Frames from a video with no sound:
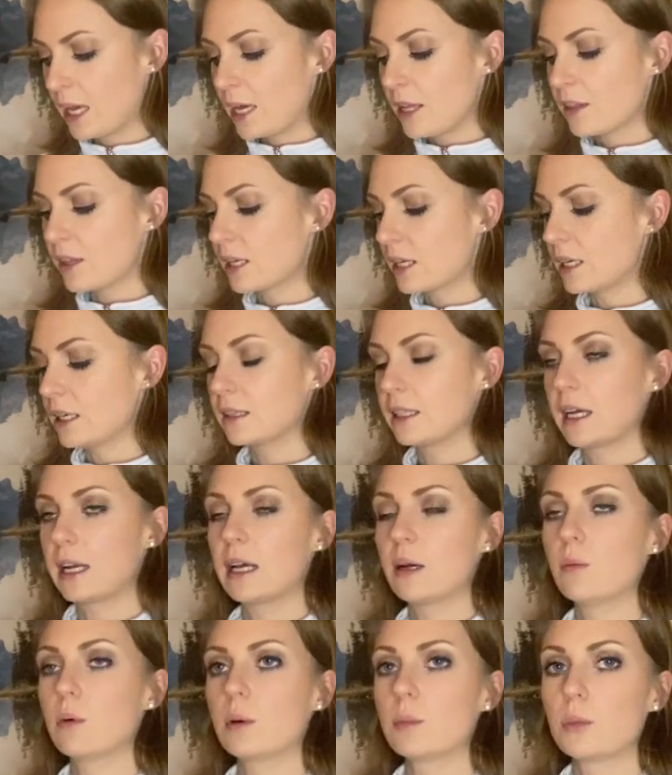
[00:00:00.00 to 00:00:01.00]
Thinking that at
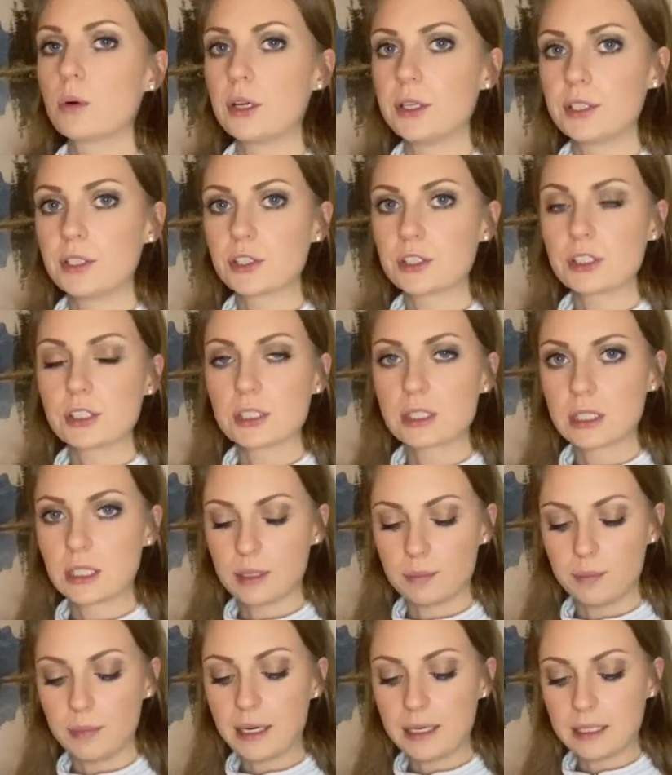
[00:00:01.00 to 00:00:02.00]
one point you're just gonna
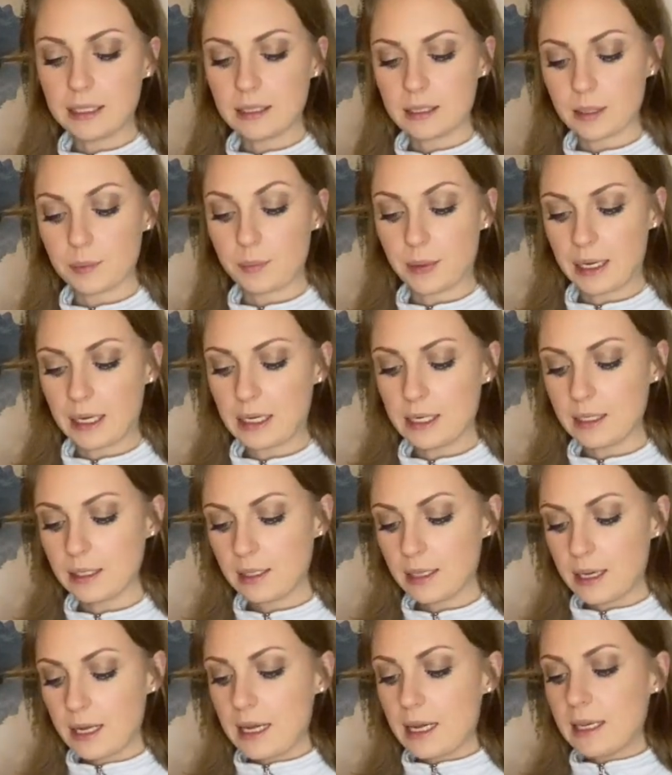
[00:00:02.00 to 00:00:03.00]
bite the bait.
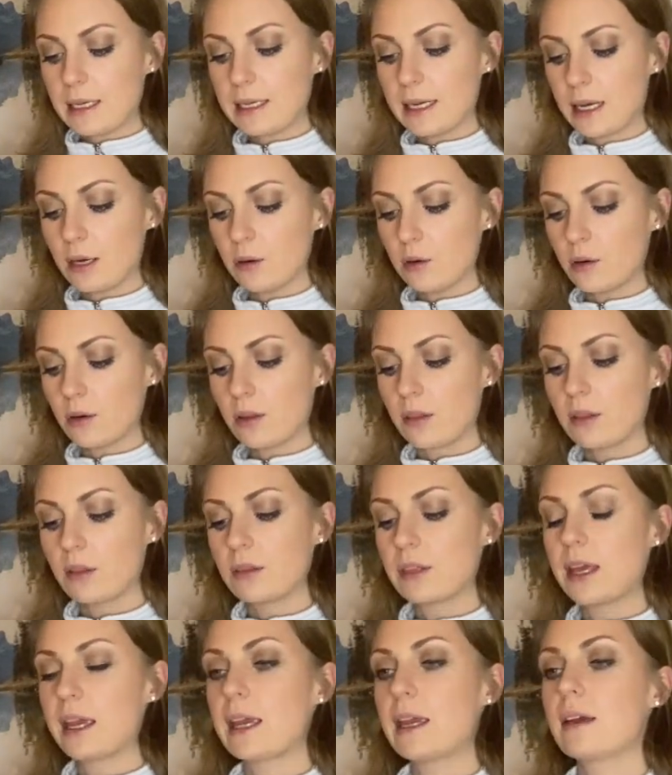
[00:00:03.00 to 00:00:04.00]
Now
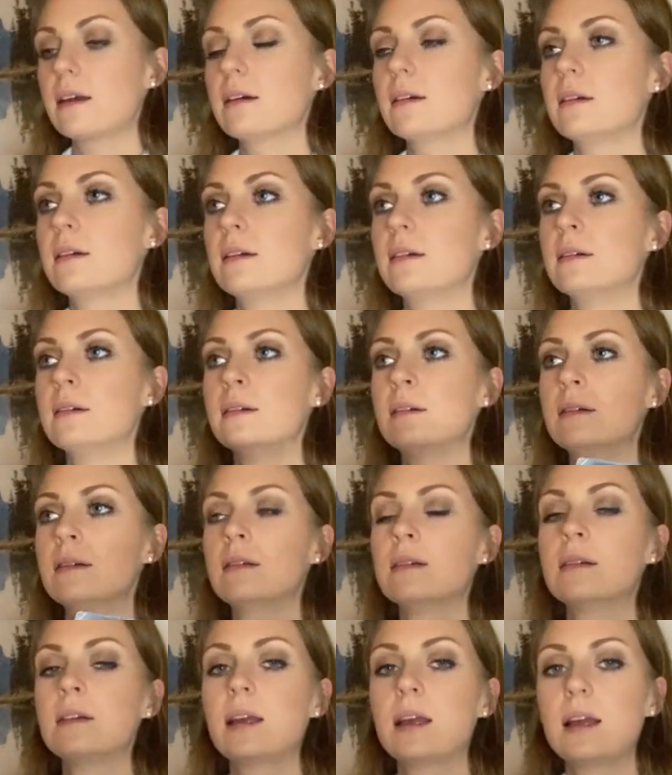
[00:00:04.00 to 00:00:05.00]
they
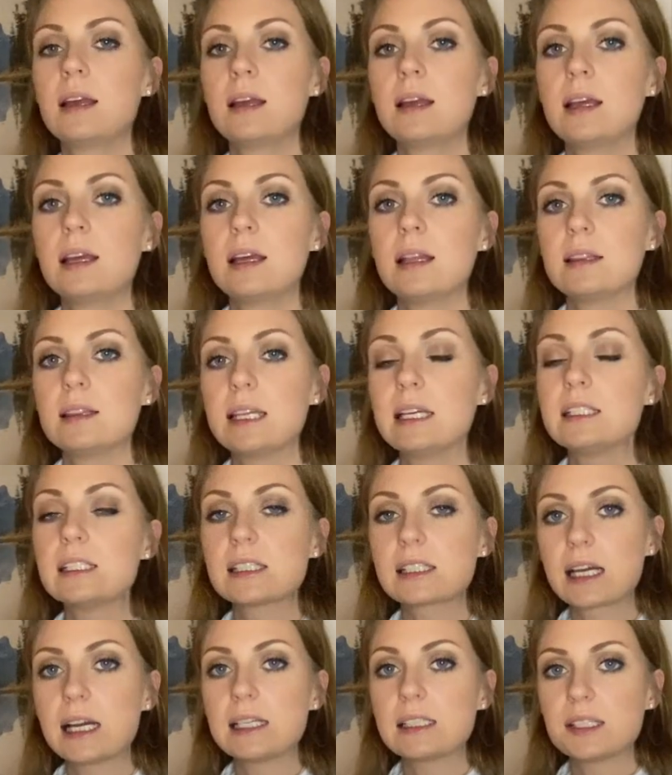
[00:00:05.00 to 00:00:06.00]
they
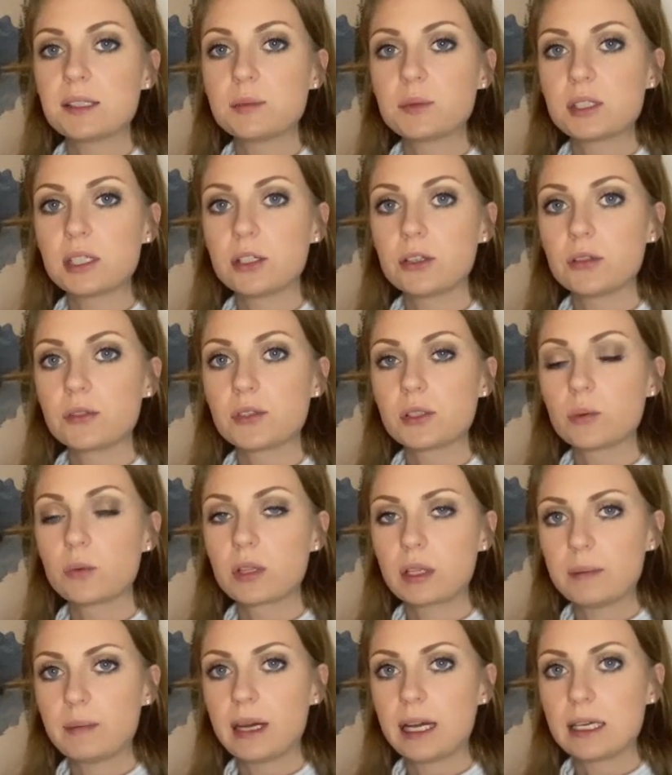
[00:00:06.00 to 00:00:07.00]
disguise themselves with
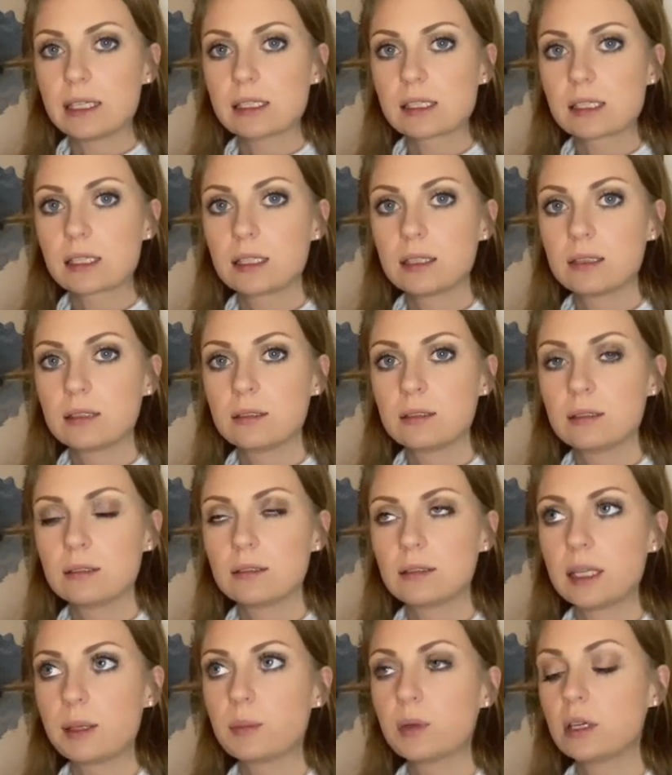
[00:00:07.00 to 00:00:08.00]
a mask.
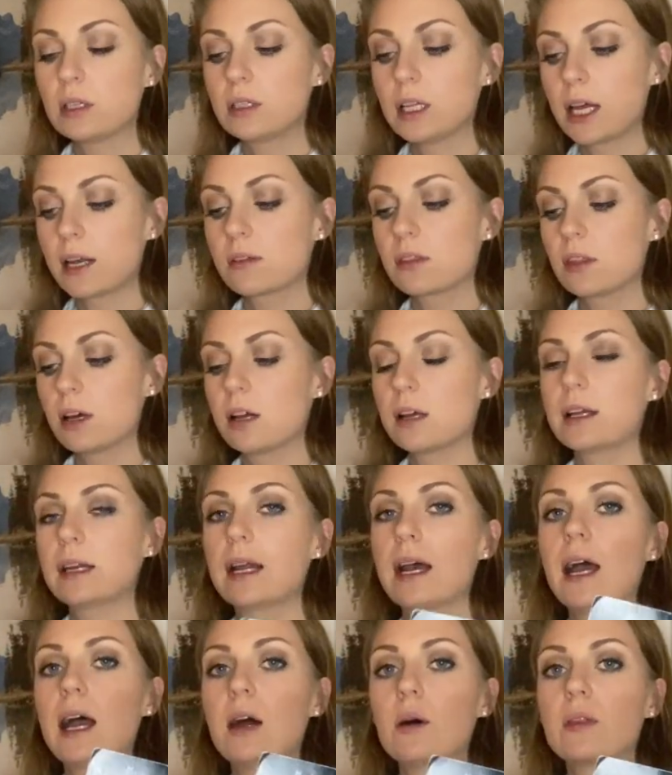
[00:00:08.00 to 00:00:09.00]
They put a lot of thought into
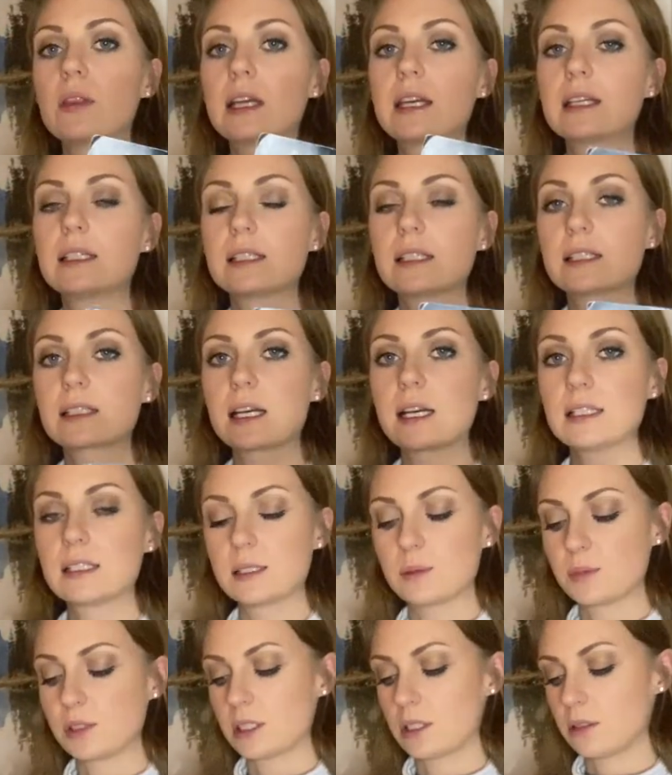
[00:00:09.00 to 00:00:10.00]
how they can disguise
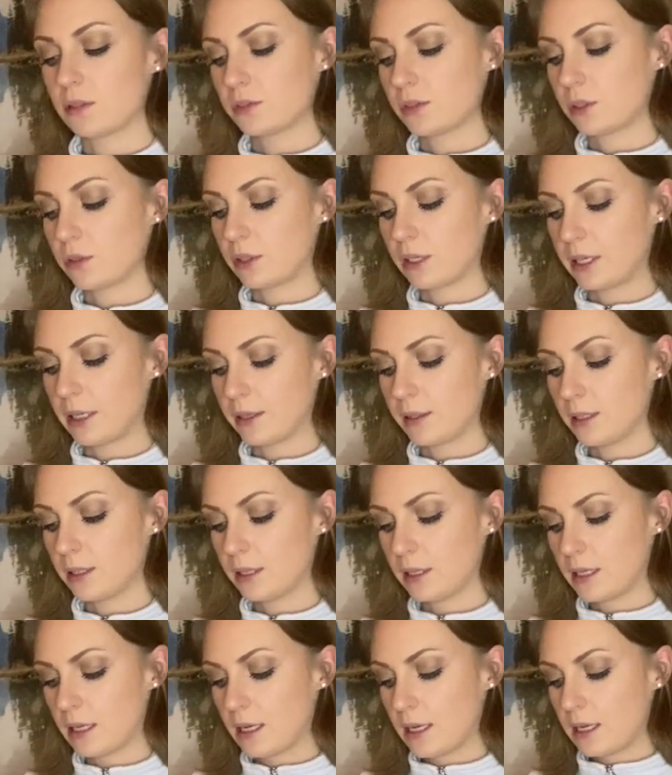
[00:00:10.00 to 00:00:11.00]
themselves, okay?
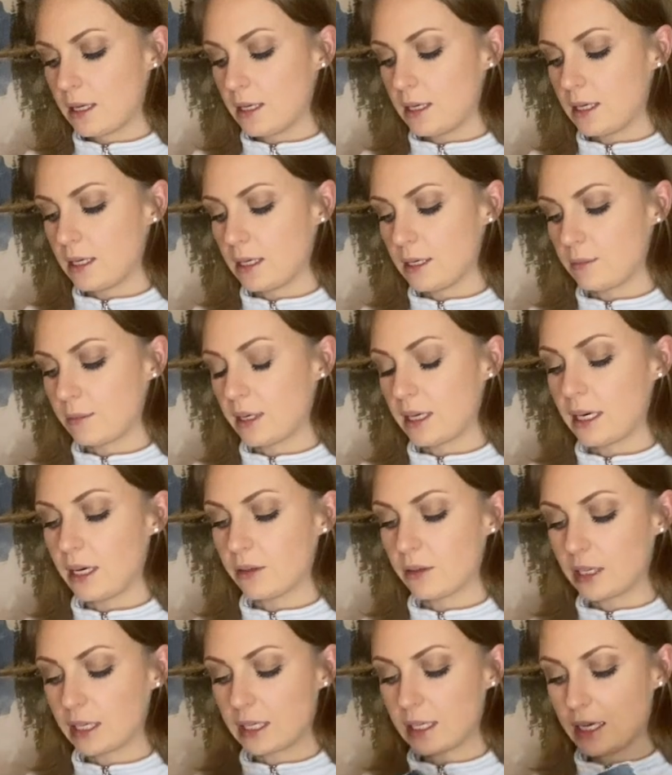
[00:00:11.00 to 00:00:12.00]
Um, and how
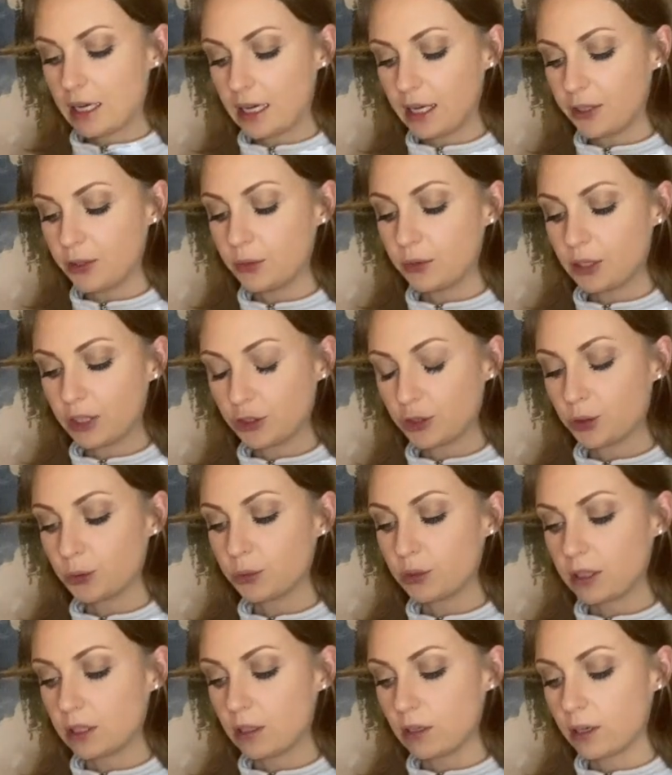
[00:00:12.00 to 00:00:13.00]
they can hide who they
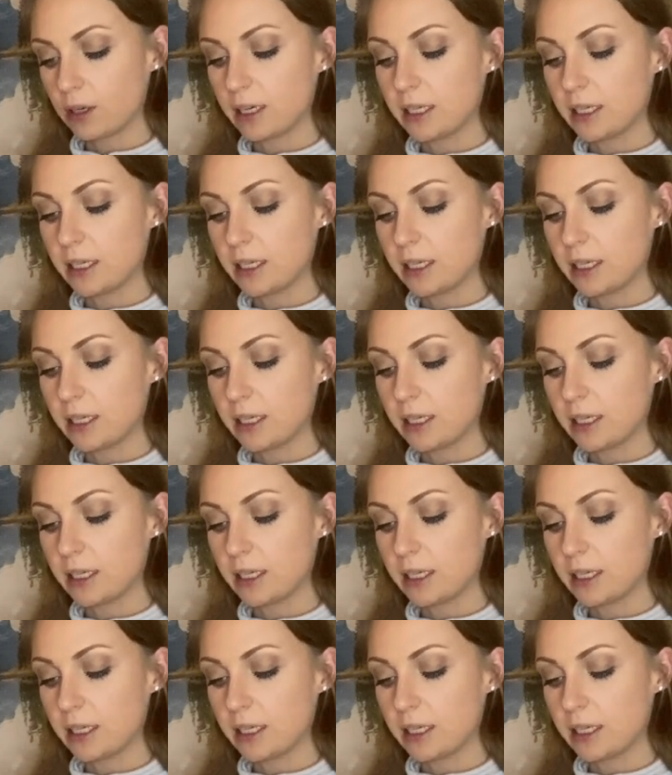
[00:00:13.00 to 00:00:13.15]
truly are.